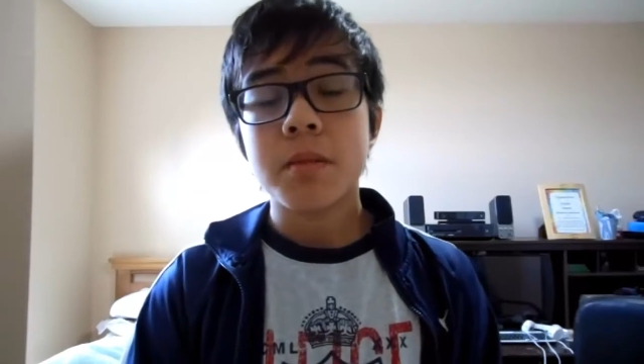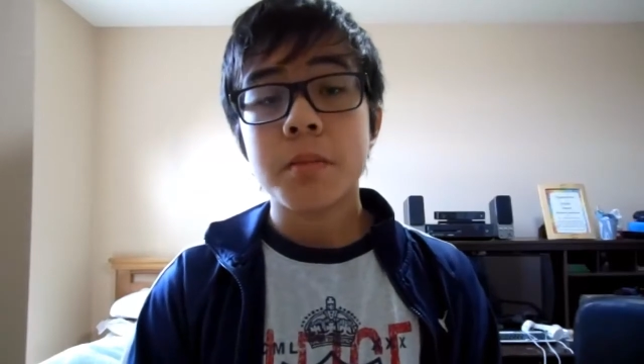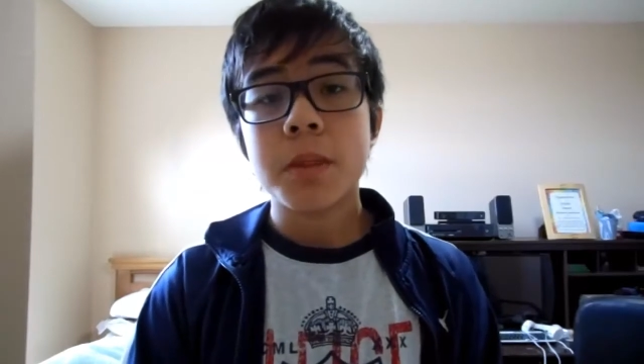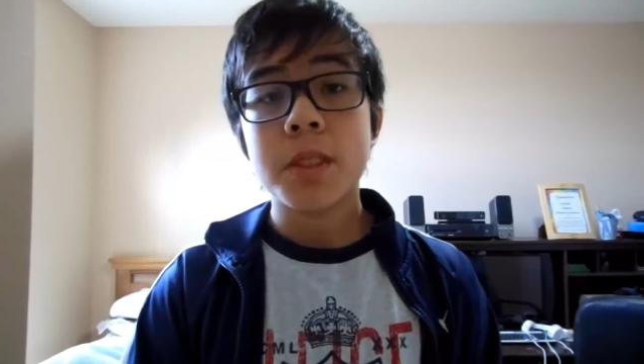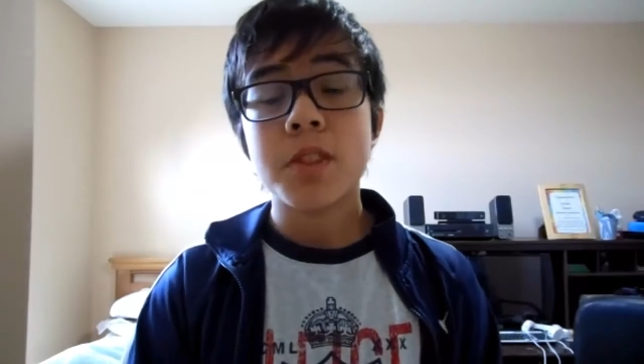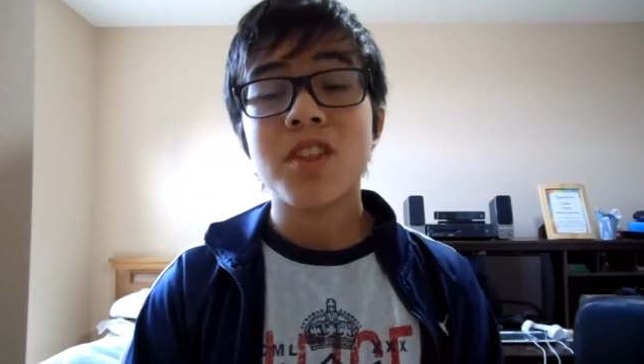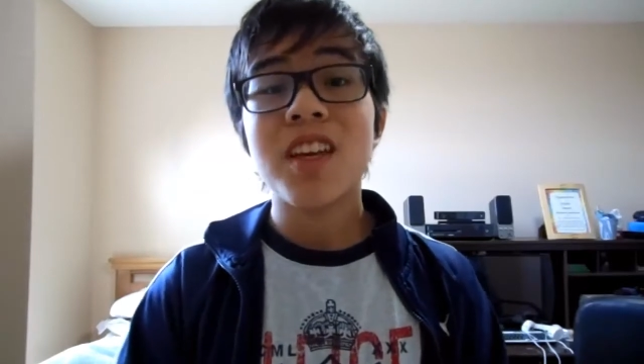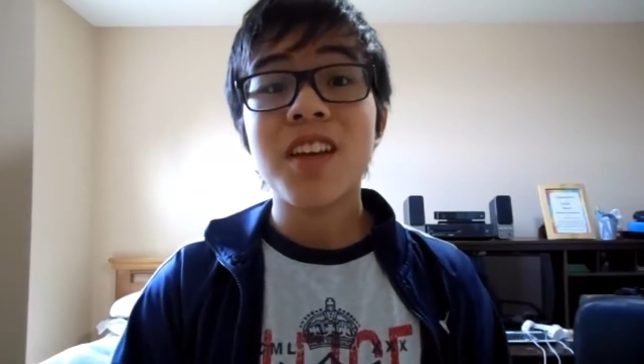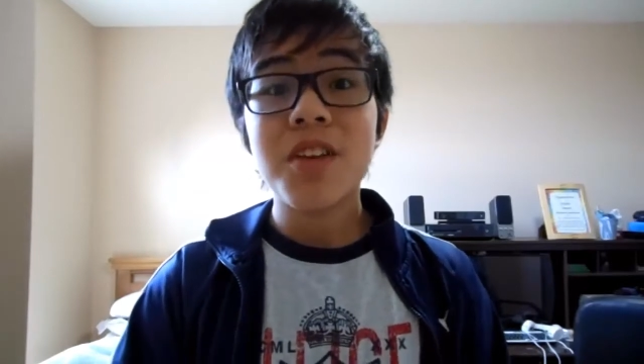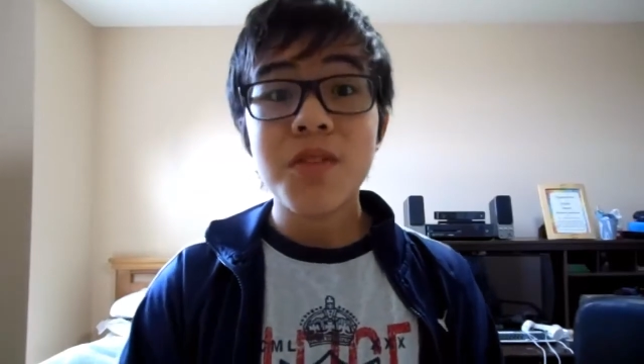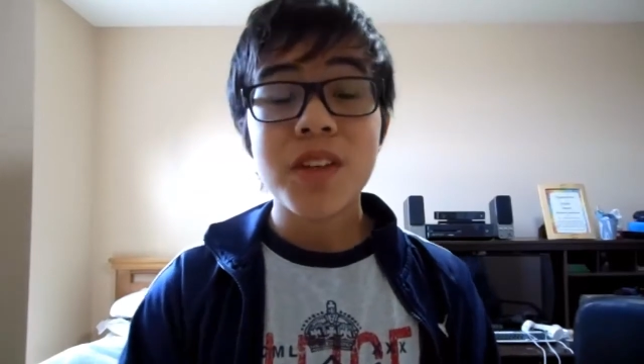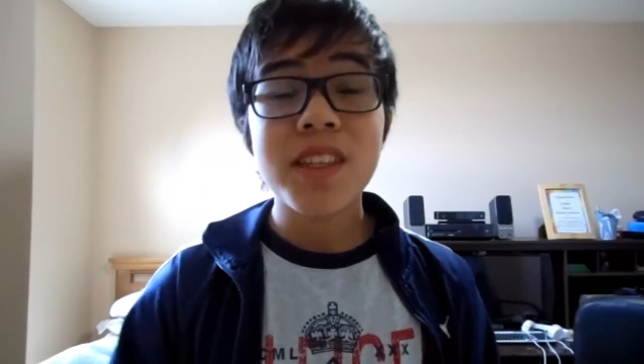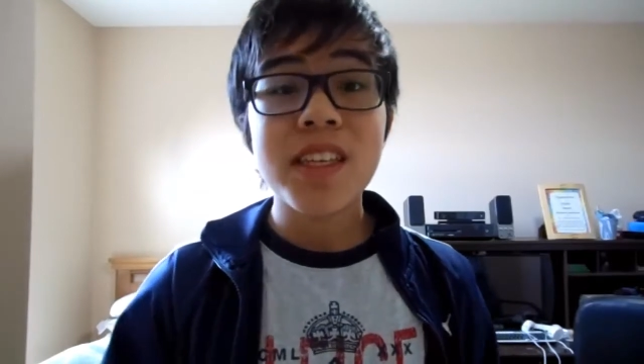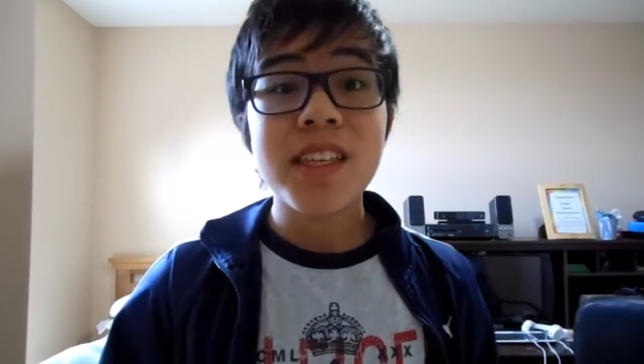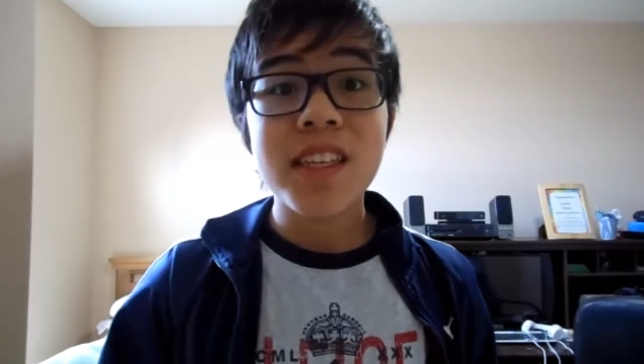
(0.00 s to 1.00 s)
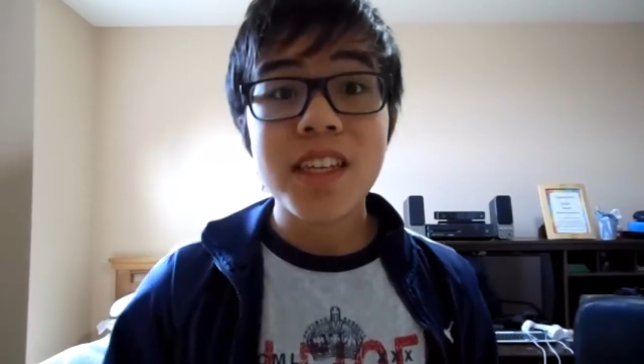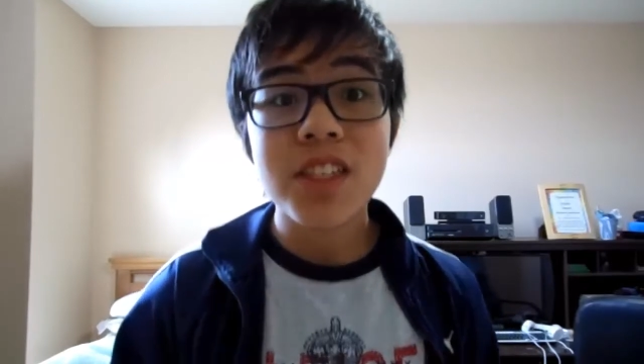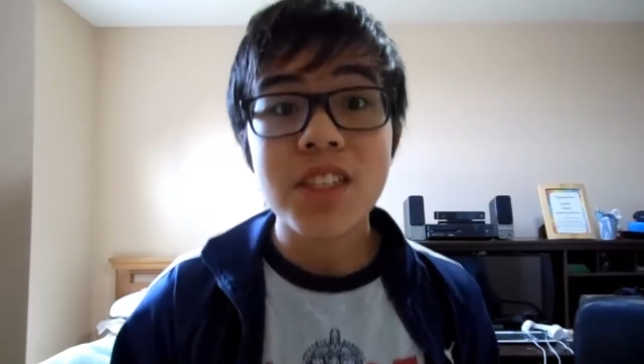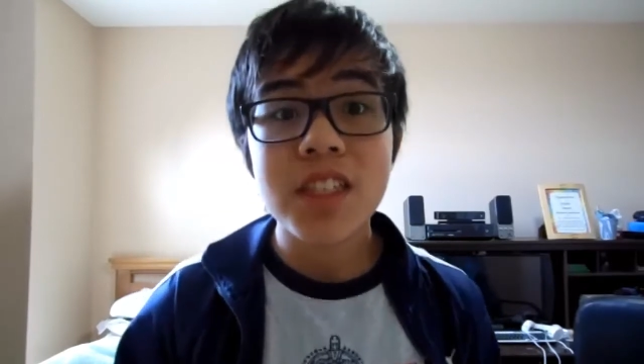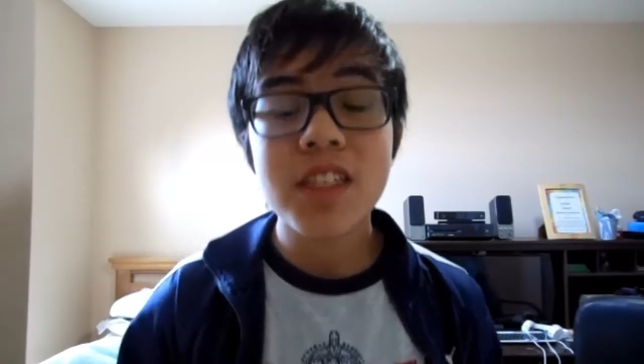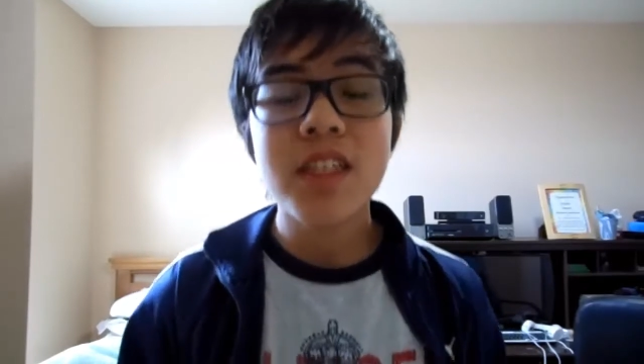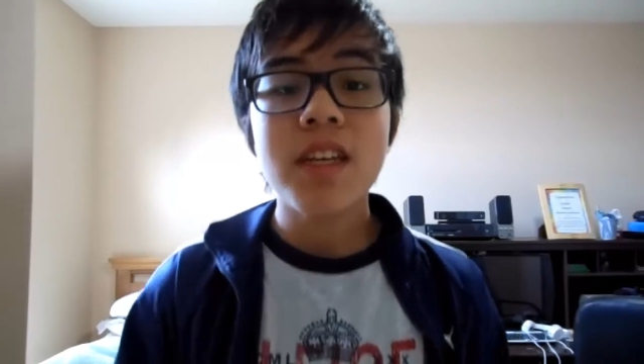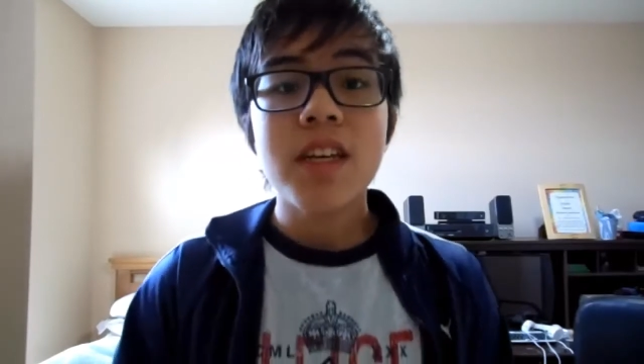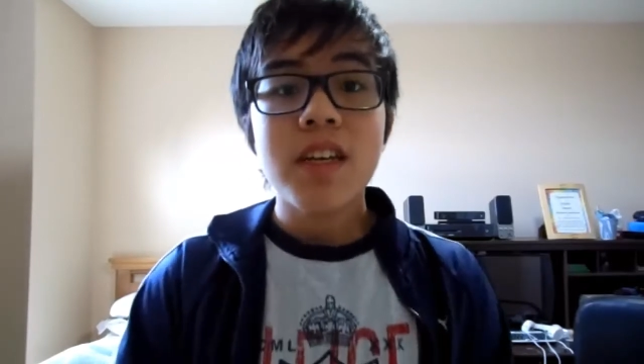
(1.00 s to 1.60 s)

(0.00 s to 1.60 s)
But to get over the addiction,